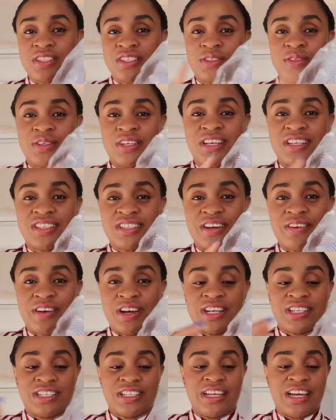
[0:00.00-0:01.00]
this one that Zara
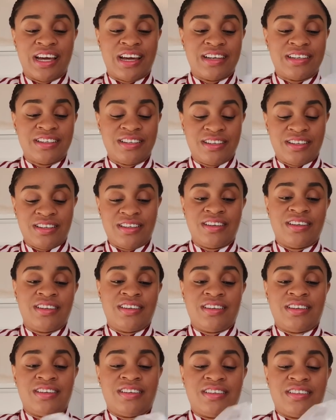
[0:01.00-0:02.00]
actually had.
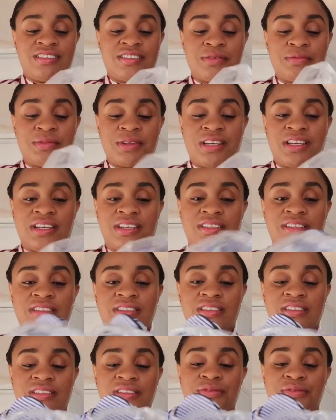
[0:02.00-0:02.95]
Something like this.